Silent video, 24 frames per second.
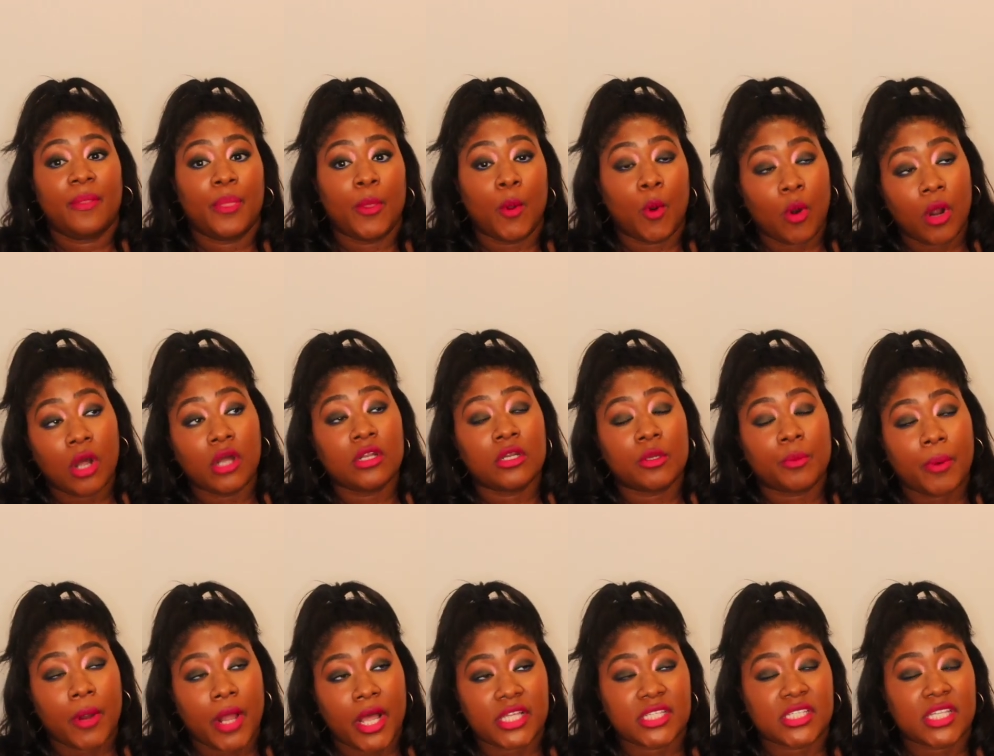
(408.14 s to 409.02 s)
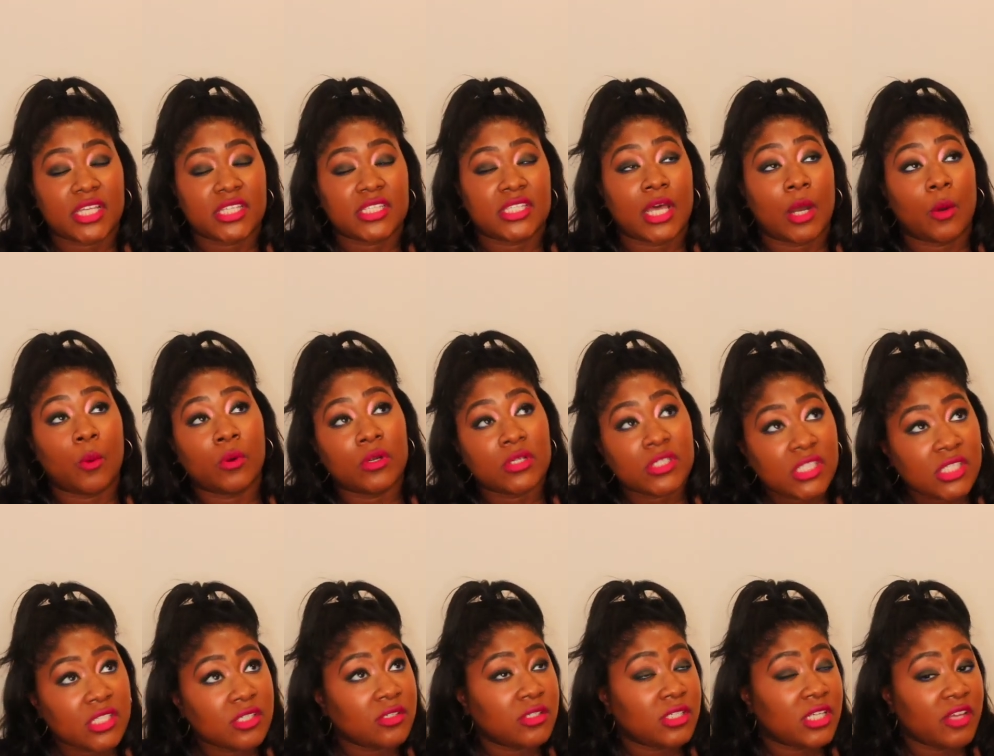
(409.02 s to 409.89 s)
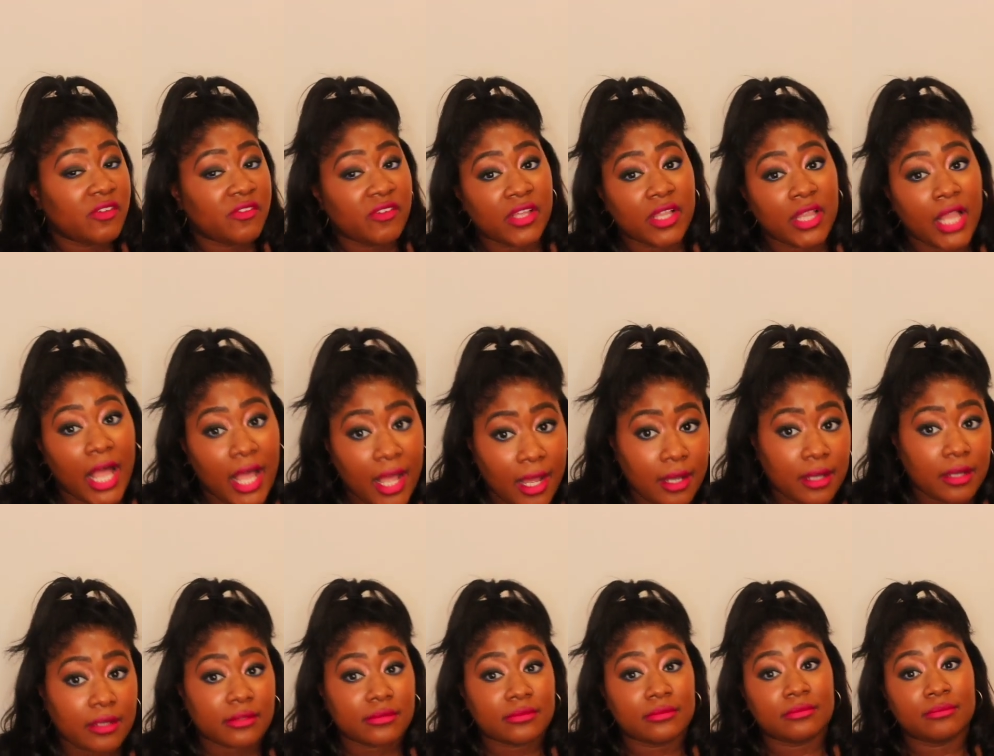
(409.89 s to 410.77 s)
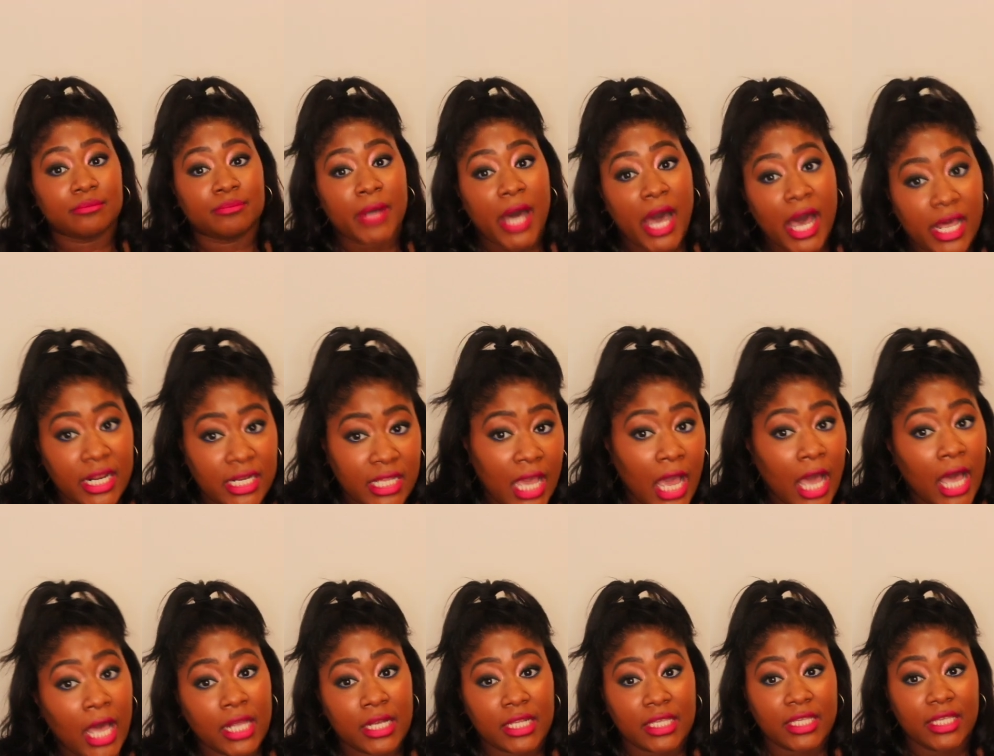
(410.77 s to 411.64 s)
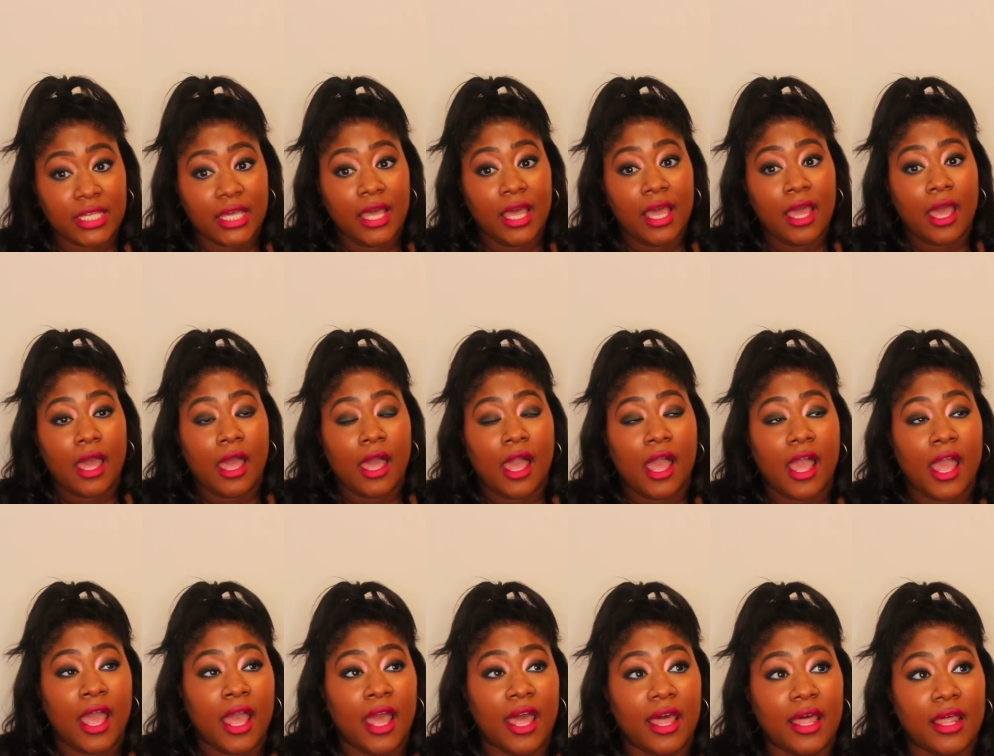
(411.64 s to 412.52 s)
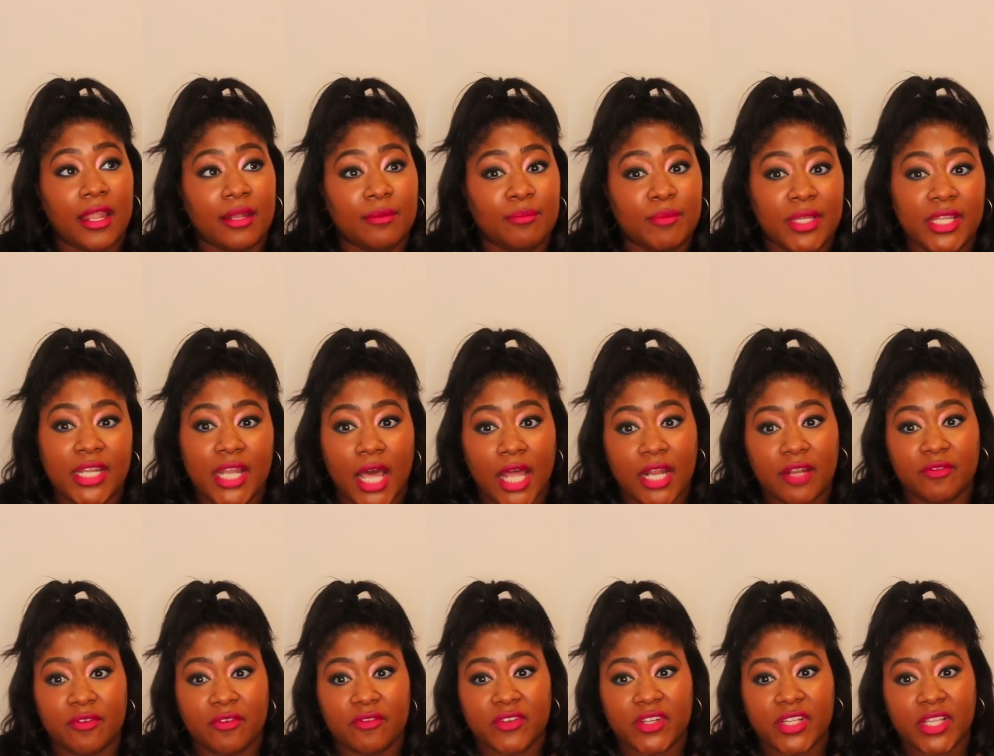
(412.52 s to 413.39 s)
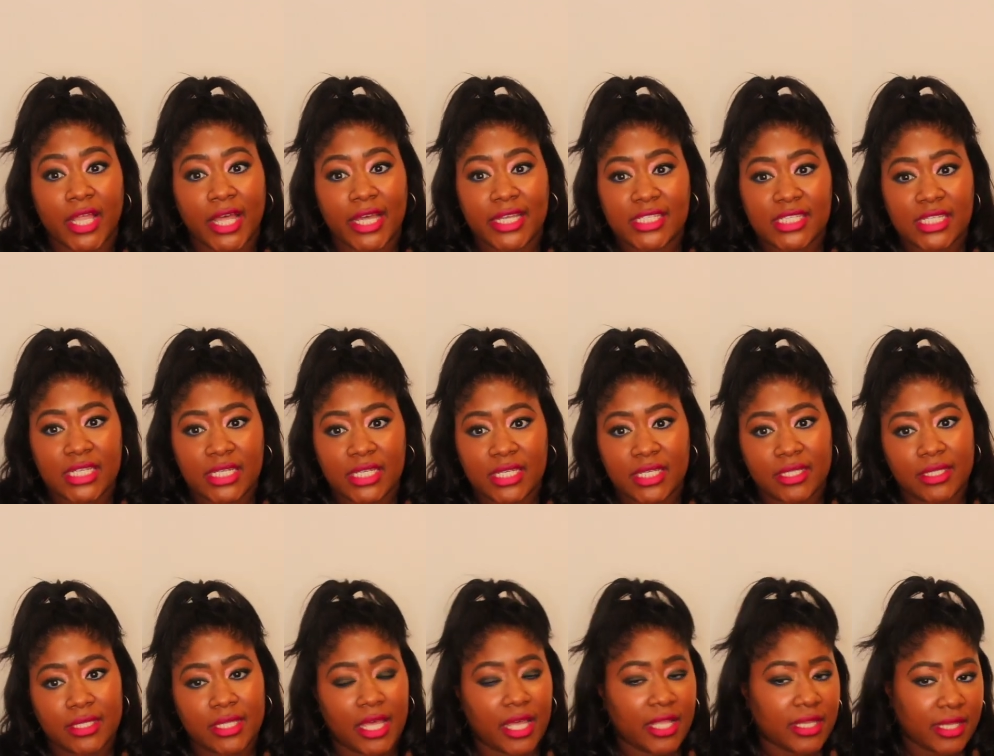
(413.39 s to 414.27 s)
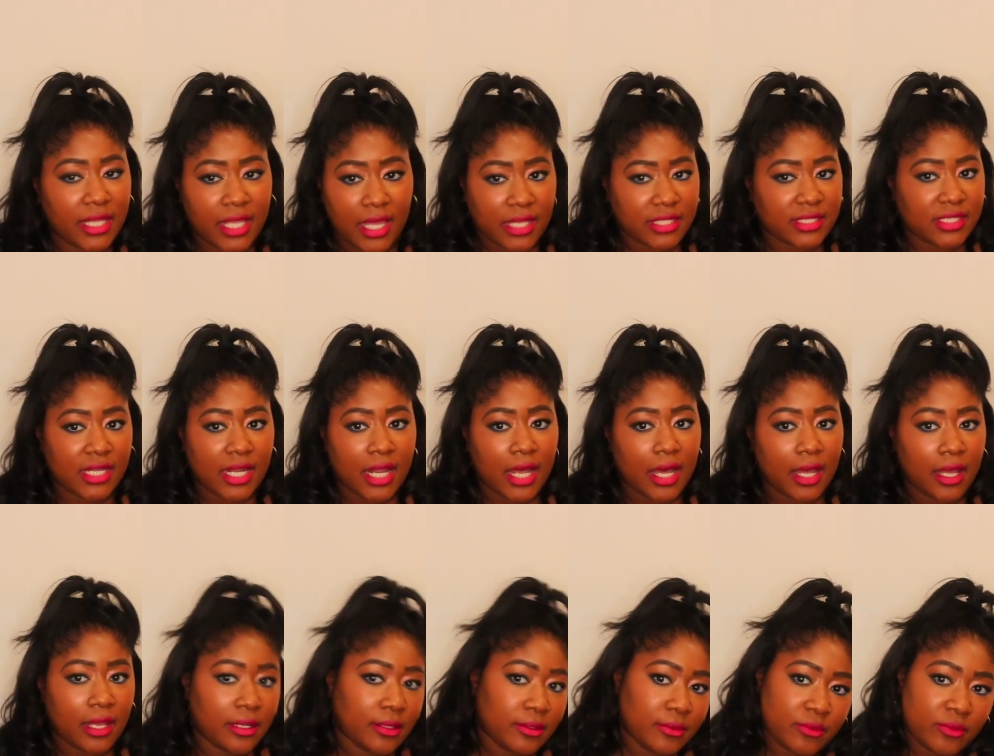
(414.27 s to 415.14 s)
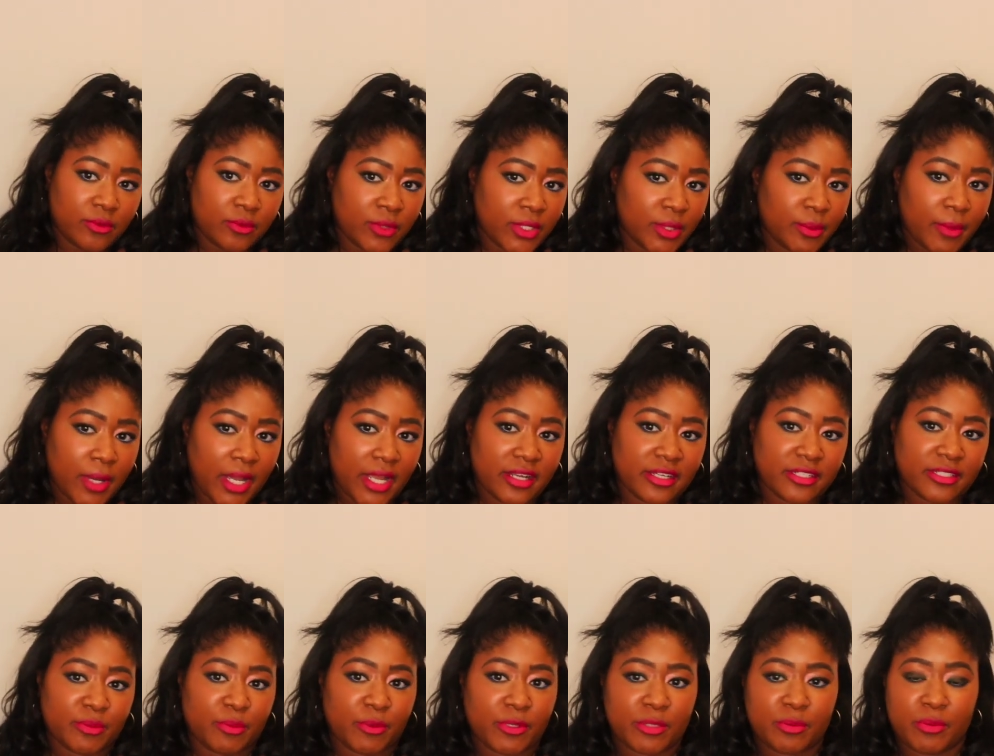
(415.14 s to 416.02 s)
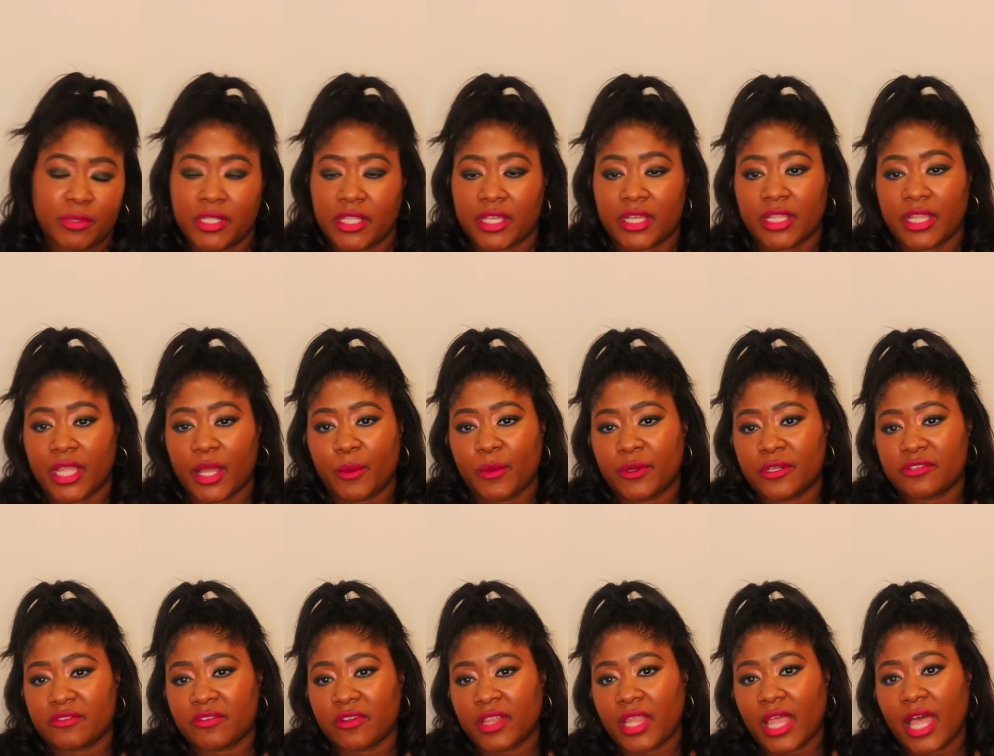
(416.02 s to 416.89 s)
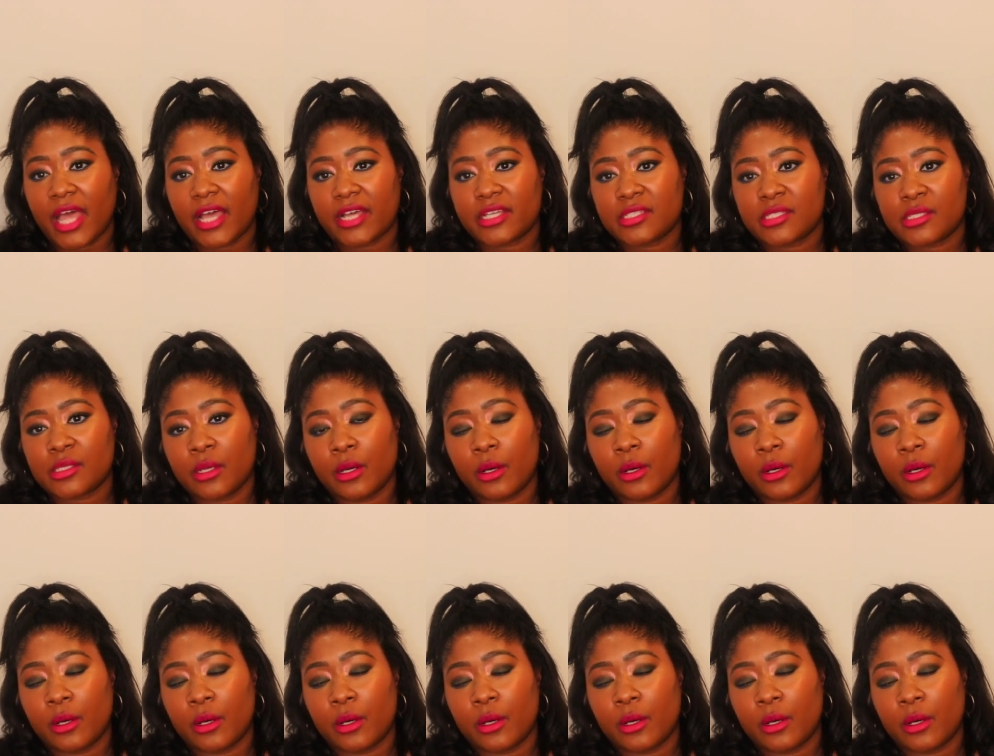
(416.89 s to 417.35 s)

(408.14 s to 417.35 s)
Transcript: or underprocessed that were still giving like body body, and me not even realizing it that that's not what my hair is supposed to be looking like when it's relaxed.